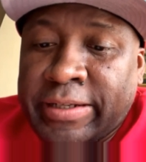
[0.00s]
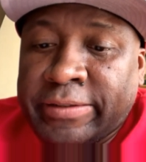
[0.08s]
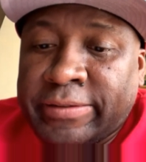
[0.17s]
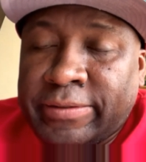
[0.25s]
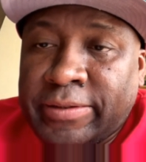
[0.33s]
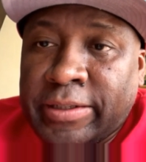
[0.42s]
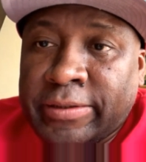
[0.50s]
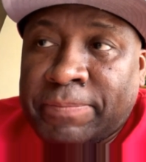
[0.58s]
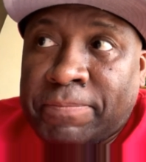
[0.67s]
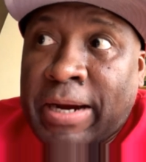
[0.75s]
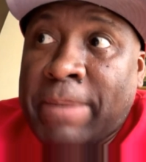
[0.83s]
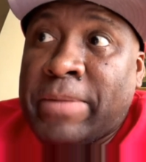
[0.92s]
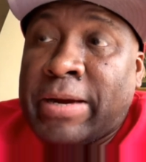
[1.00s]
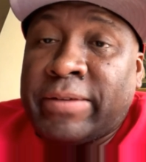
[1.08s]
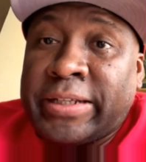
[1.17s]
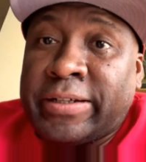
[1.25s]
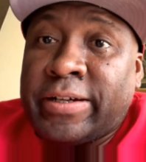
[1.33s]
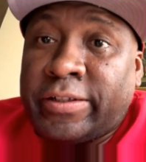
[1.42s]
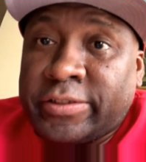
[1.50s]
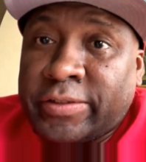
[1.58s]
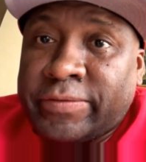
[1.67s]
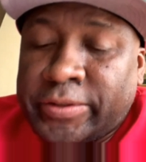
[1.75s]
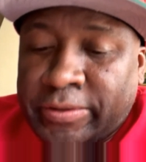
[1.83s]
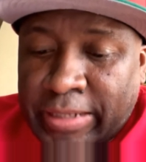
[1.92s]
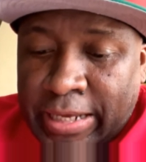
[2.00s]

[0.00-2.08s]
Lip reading: is primarily cultural.